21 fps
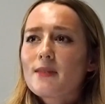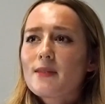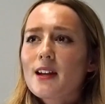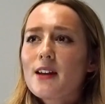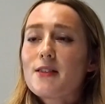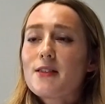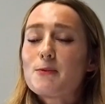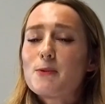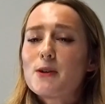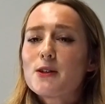
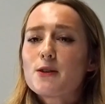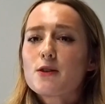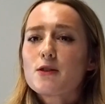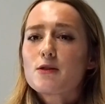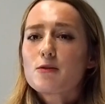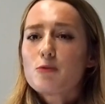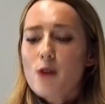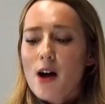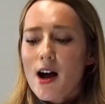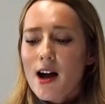Which is
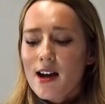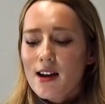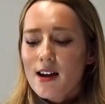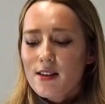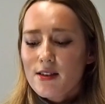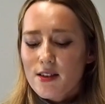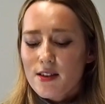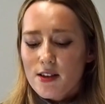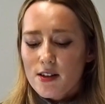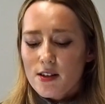why
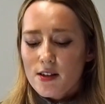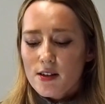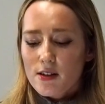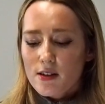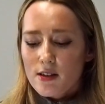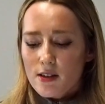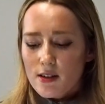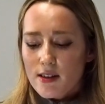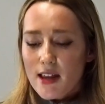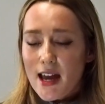
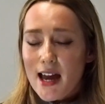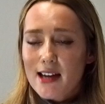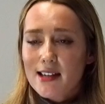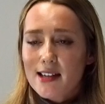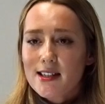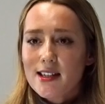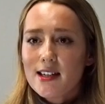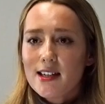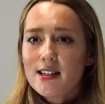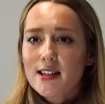the
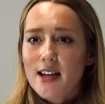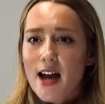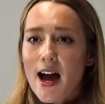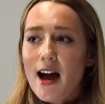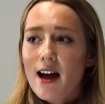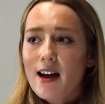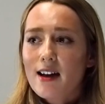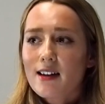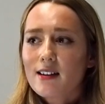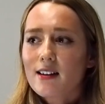SE
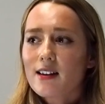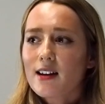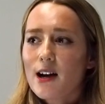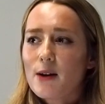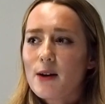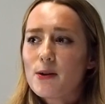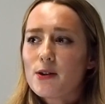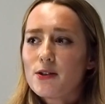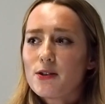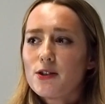TAC,
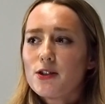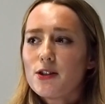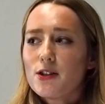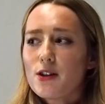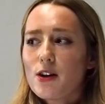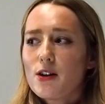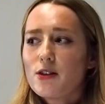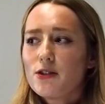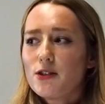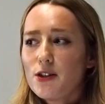our
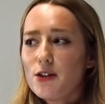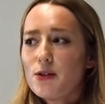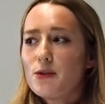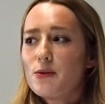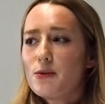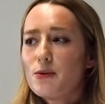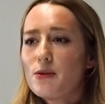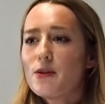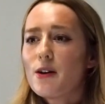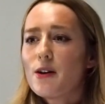
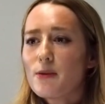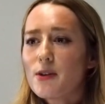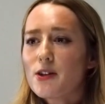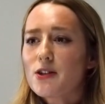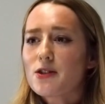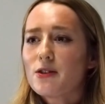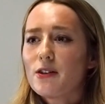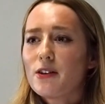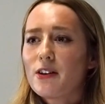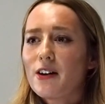new
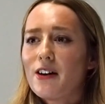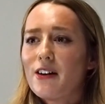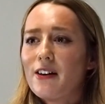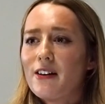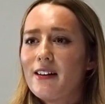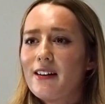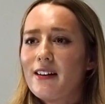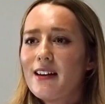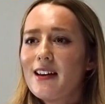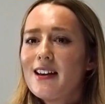original
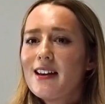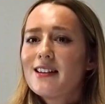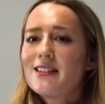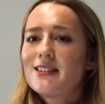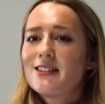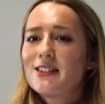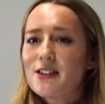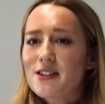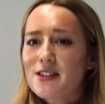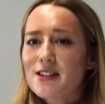gun,
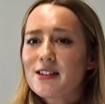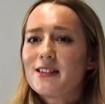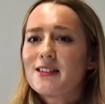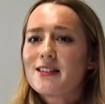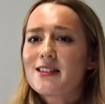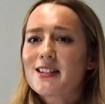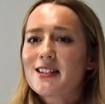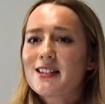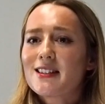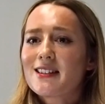
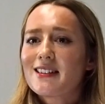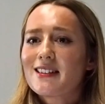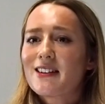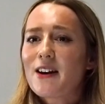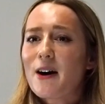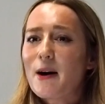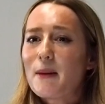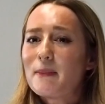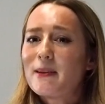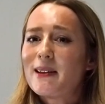doesn't
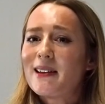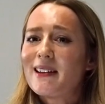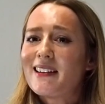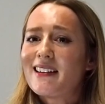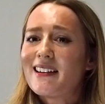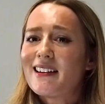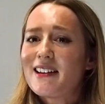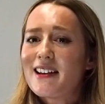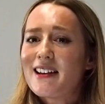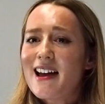copy
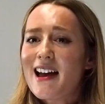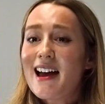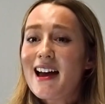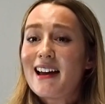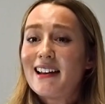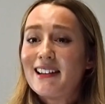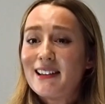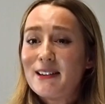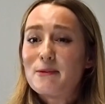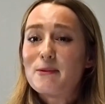any